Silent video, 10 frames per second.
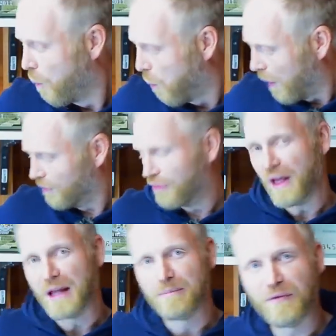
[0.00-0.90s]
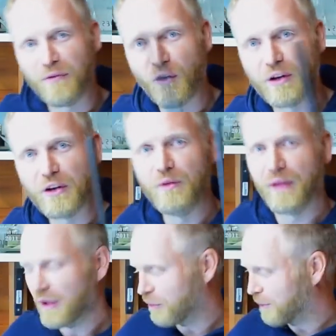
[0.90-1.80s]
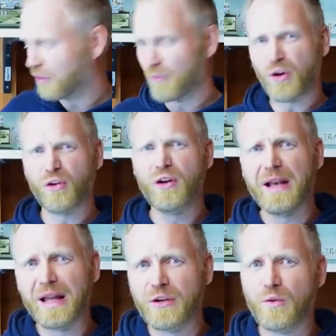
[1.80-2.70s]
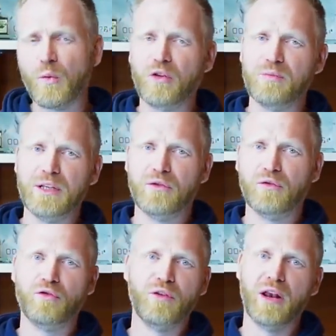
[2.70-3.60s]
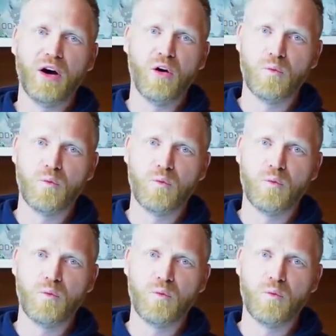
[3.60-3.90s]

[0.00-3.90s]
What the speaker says: One thing before I do this, because I'm not going to let you watch me drill a